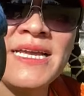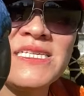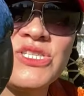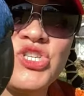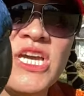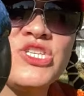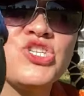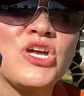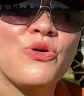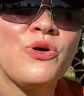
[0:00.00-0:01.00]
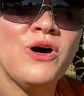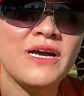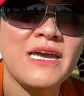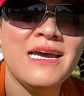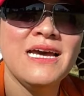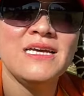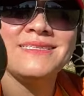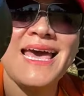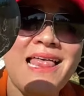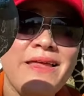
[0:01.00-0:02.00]
this change.org.
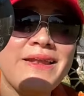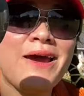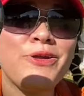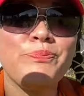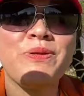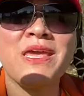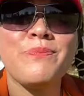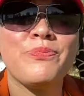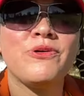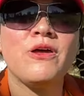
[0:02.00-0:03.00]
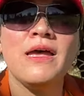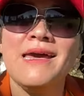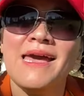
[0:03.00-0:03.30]
Tell it other people